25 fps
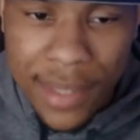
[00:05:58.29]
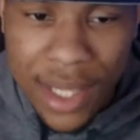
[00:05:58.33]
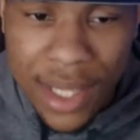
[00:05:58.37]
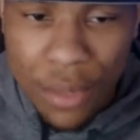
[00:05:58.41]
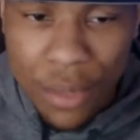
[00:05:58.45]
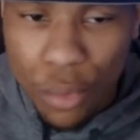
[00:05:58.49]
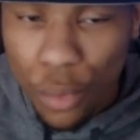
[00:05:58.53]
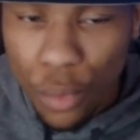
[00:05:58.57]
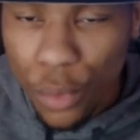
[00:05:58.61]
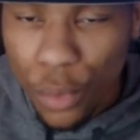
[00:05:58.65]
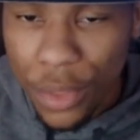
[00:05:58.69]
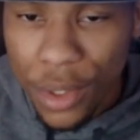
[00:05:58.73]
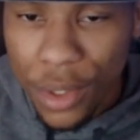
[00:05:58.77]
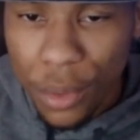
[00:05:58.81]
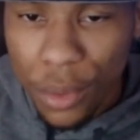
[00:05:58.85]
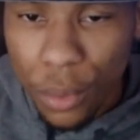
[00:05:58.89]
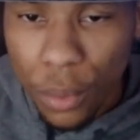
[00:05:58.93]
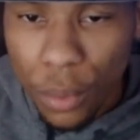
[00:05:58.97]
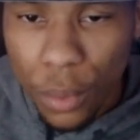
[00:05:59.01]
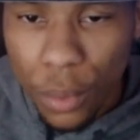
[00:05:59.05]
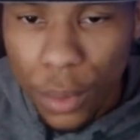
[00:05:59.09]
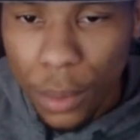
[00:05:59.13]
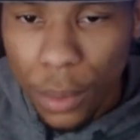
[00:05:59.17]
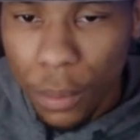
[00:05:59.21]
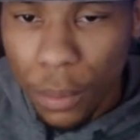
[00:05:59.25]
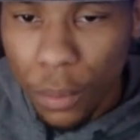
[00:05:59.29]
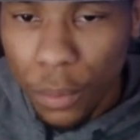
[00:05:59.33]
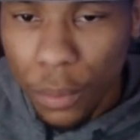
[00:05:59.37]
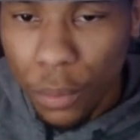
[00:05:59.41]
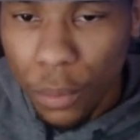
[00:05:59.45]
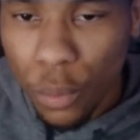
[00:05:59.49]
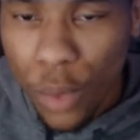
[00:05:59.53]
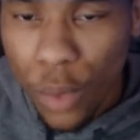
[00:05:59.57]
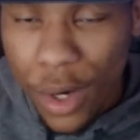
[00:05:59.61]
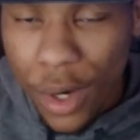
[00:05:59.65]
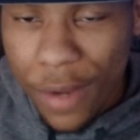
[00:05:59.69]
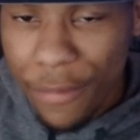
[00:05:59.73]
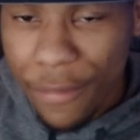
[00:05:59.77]
and the,
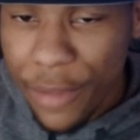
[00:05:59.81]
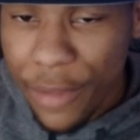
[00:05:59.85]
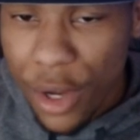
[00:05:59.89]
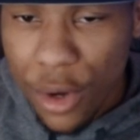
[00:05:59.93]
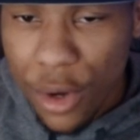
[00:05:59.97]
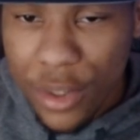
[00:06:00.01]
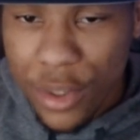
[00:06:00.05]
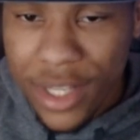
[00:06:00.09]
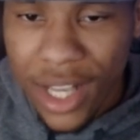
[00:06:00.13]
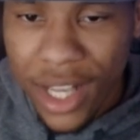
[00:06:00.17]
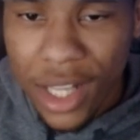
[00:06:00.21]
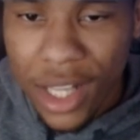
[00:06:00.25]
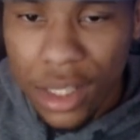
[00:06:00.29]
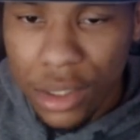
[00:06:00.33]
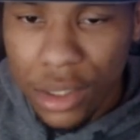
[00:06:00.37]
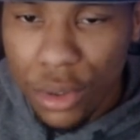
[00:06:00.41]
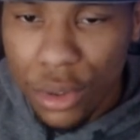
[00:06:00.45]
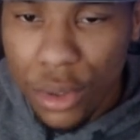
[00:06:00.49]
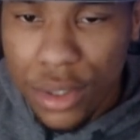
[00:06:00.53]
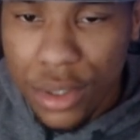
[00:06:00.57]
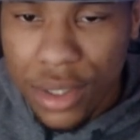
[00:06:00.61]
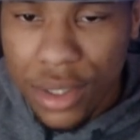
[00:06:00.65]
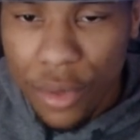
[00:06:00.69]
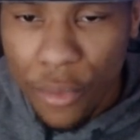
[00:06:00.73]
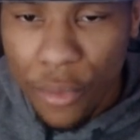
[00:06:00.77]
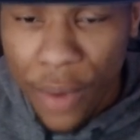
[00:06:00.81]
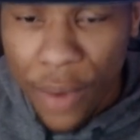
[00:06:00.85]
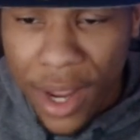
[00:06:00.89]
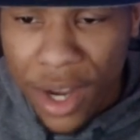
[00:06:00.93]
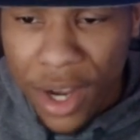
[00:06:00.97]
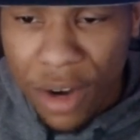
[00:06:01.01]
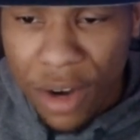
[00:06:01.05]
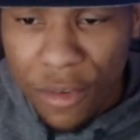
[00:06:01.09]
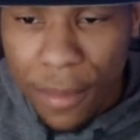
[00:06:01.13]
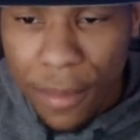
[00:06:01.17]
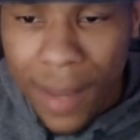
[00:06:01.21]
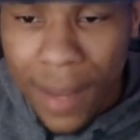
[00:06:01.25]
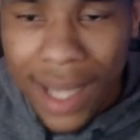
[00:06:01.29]
one of those includes a win
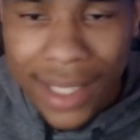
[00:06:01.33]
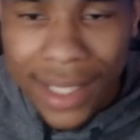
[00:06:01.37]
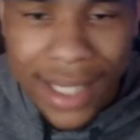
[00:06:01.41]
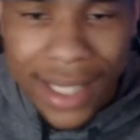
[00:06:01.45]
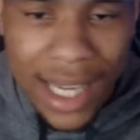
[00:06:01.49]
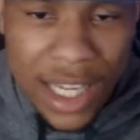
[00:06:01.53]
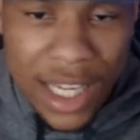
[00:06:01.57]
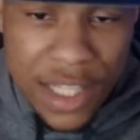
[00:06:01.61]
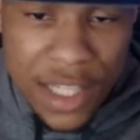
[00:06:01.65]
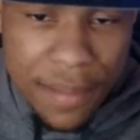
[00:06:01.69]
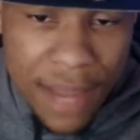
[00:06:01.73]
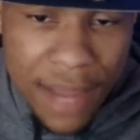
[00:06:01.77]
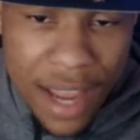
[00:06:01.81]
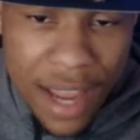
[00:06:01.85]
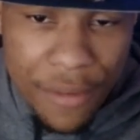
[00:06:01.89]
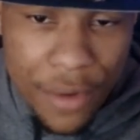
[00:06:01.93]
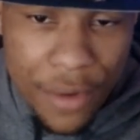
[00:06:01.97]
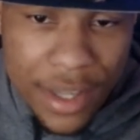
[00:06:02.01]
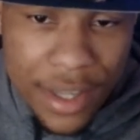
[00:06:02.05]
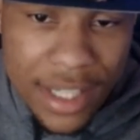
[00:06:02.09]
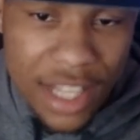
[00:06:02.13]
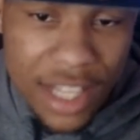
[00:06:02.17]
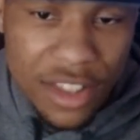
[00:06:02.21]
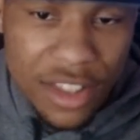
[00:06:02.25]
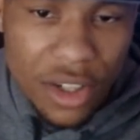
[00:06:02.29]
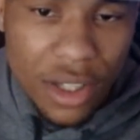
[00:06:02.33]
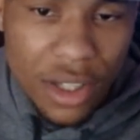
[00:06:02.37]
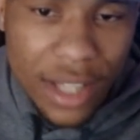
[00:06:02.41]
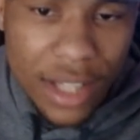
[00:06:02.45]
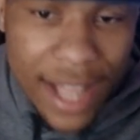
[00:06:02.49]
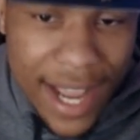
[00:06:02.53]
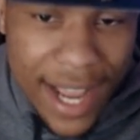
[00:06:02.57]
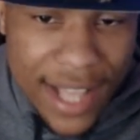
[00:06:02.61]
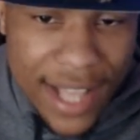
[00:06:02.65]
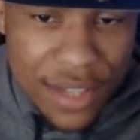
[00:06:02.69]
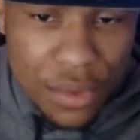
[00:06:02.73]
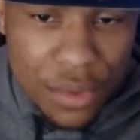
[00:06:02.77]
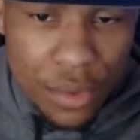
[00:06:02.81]
over my Dallas Mavericks and their
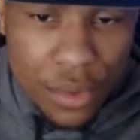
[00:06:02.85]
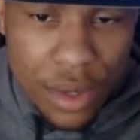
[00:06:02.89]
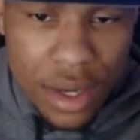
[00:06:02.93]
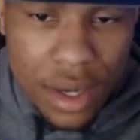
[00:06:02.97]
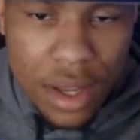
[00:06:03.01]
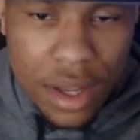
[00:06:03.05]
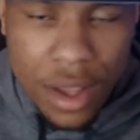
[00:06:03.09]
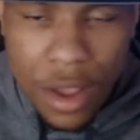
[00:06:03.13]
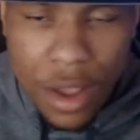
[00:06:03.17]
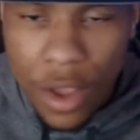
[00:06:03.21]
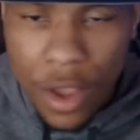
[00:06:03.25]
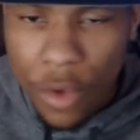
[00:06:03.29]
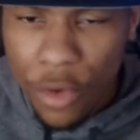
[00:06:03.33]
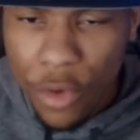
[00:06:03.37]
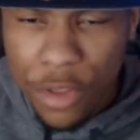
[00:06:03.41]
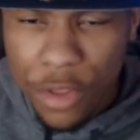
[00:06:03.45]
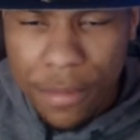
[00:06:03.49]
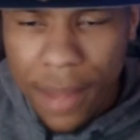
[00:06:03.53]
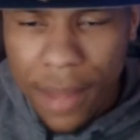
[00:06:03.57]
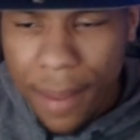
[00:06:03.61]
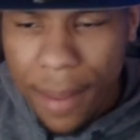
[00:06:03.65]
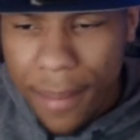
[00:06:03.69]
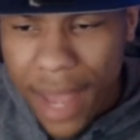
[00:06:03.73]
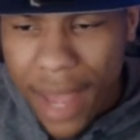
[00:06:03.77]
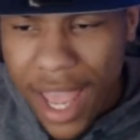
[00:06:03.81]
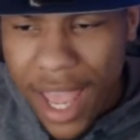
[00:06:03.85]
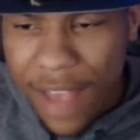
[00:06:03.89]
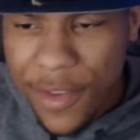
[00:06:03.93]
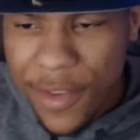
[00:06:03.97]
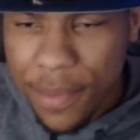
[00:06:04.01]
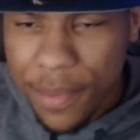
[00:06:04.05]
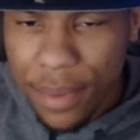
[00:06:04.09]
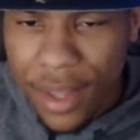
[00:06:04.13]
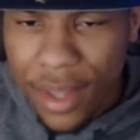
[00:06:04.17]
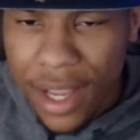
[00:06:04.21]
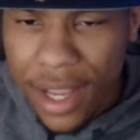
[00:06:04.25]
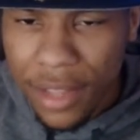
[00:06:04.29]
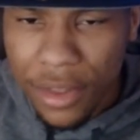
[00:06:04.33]
last one with my Mavs
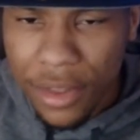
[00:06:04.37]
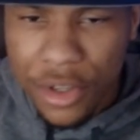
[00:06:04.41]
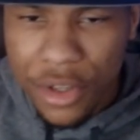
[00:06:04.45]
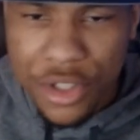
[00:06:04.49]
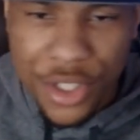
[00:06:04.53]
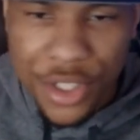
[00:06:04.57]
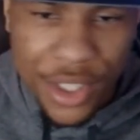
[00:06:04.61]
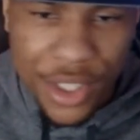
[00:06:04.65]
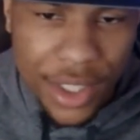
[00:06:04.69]
playing their G